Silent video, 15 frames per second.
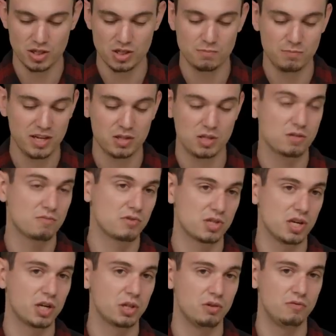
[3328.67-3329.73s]
let's make this
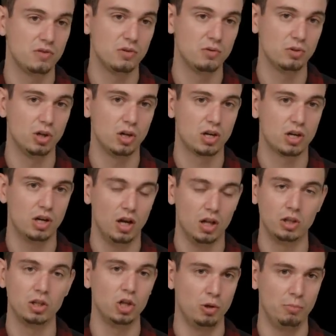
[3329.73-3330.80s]
recycler view look
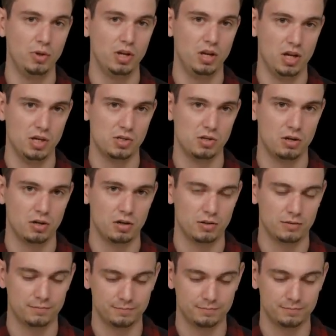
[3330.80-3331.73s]
a little bit nicer.